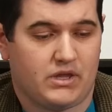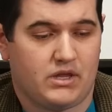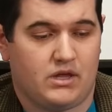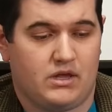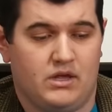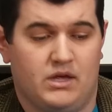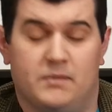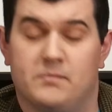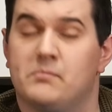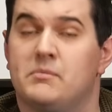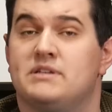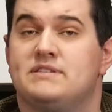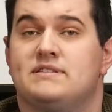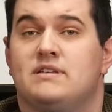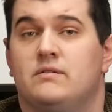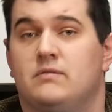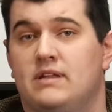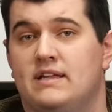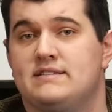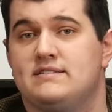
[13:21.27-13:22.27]
But
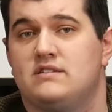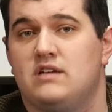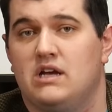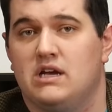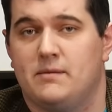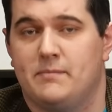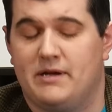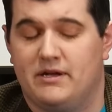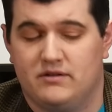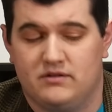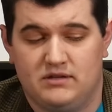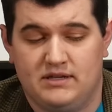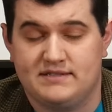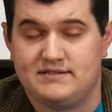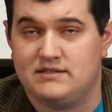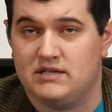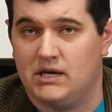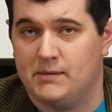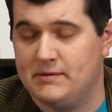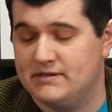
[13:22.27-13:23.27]
so let's talk about
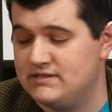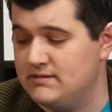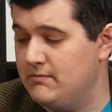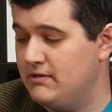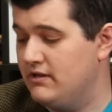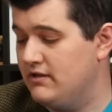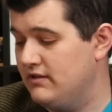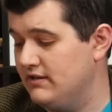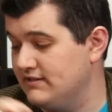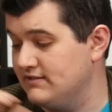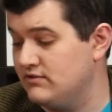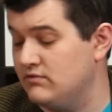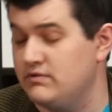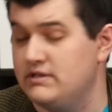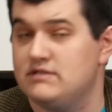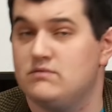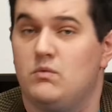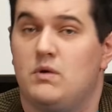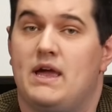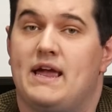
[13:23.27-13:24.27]
some other things. The
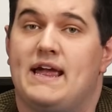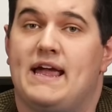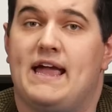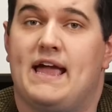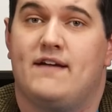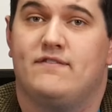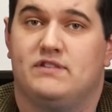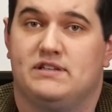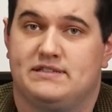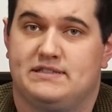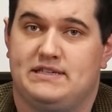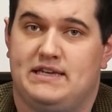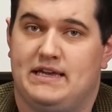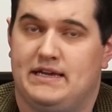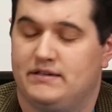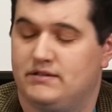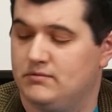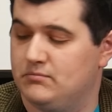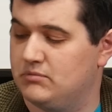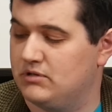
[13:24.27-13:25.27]
reason why I have this
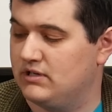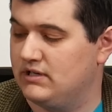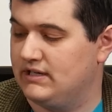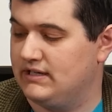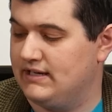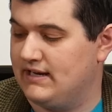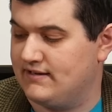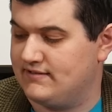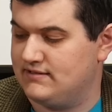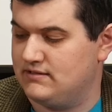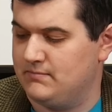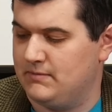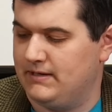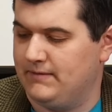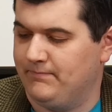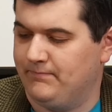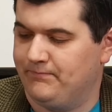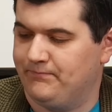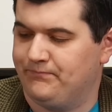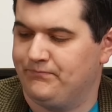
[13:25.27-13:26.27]
candle burning next to
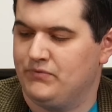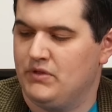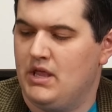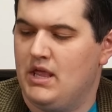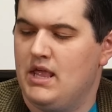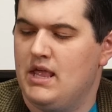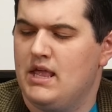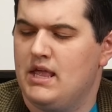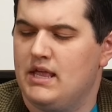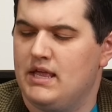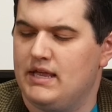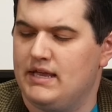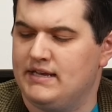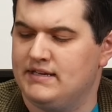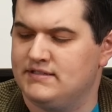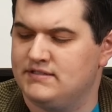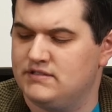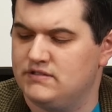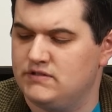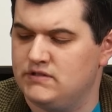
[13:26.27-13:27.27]
me
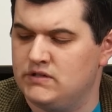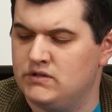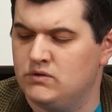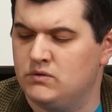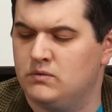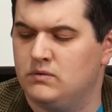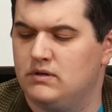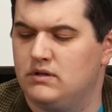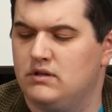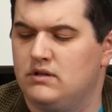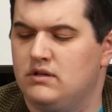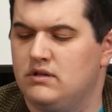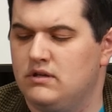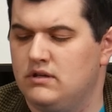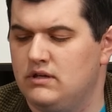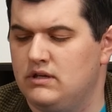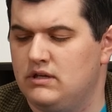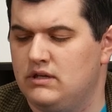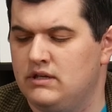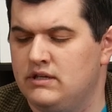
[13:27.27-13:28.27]
is to
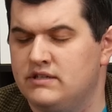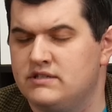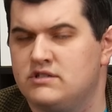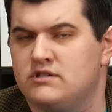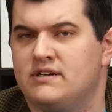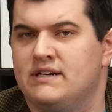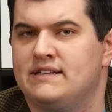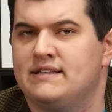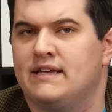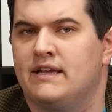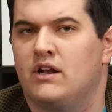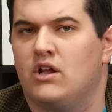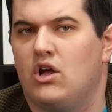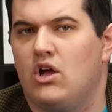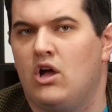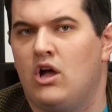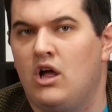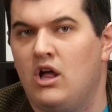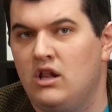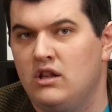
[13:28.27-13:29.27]
illustrate that
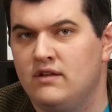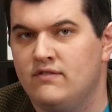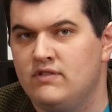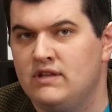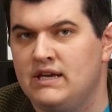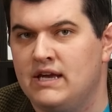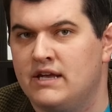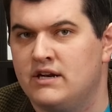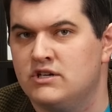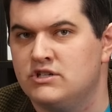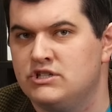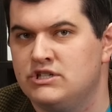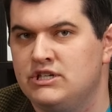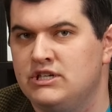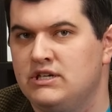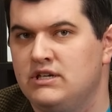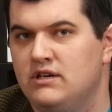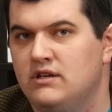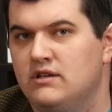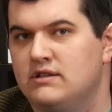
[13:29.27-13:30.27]
all of the
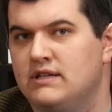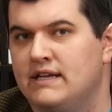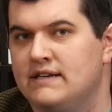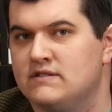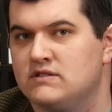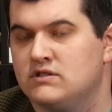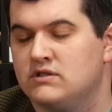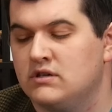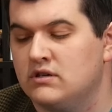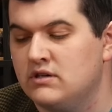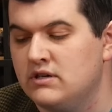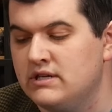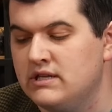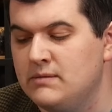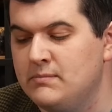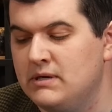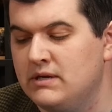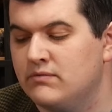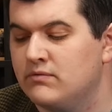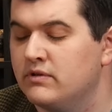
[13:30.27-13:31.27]
energy that is currently
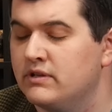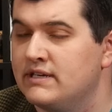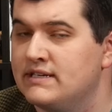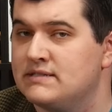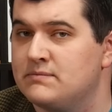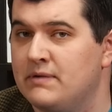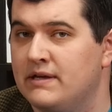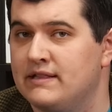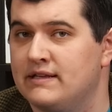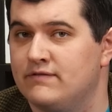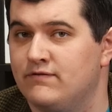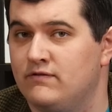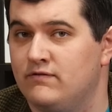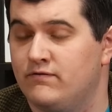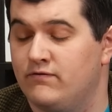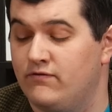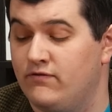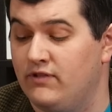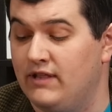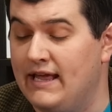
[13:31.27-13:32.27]
being released by the
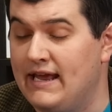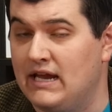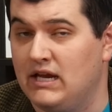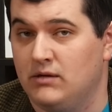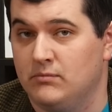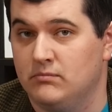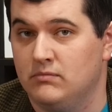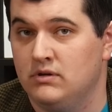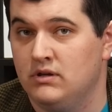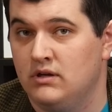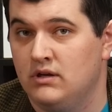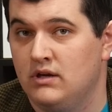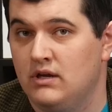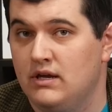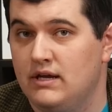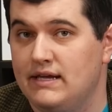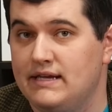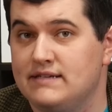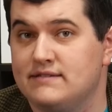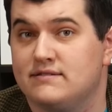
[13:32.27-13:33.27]
flame
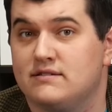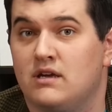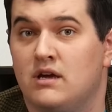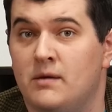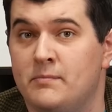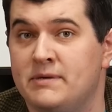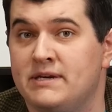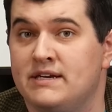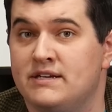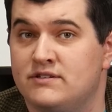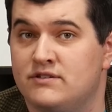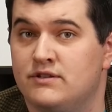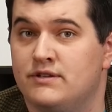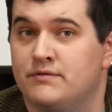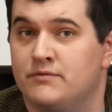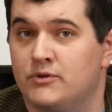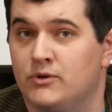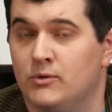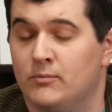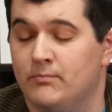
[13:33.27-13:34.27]
is coming into the
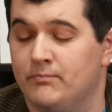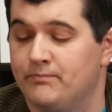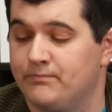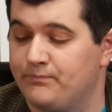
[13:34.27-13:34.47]
room.